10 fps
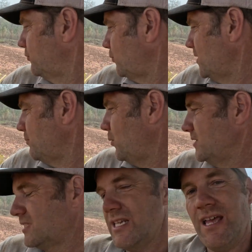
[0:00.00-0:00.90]

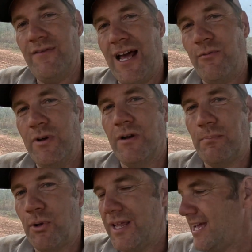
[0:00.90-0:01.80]
3.7. I will
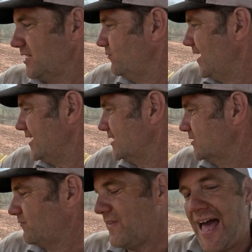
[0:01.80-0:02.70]
pull it as fast
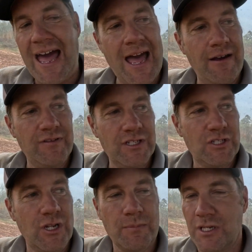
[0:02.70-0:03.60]
as five in
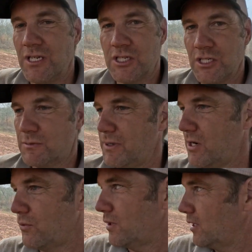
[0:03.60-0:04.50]
some conditions,
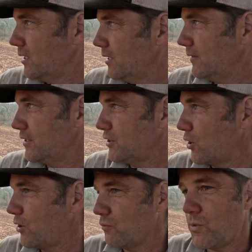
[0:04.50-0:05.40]
depending on the, the
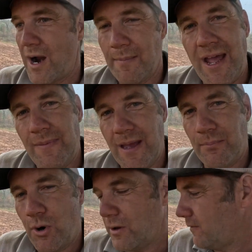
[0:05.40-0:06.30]
dirt where I'm at in
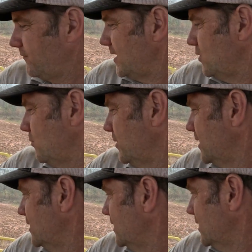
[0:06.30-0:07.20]
that part of the field.
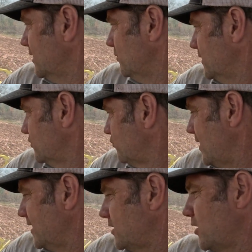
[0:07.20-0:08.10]
But with this
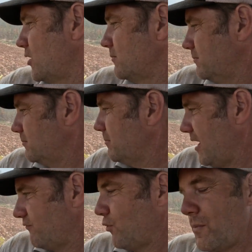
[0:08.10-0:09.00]
red dirt,
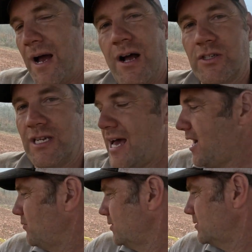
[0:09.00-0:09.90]
about four miles an
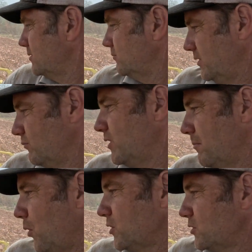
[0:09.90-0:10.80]
hour, with, with
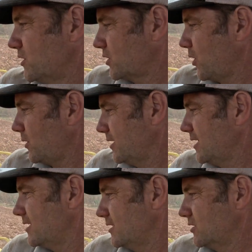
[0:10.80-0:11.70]
the moisture that's currently
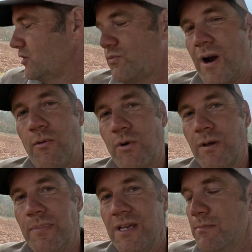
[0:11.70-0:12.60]
in it, is, is where I
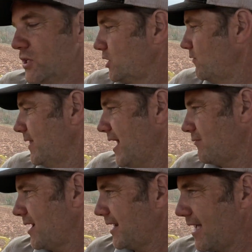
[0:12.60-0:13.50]
wanna be. Much over
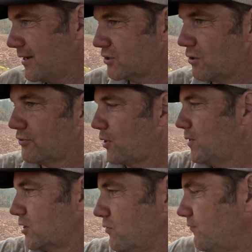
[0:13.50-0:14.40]
that right now, and it's gonna
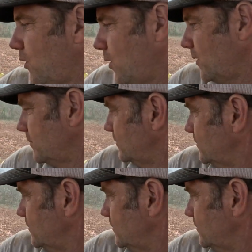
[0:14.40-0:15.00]
throw it too far.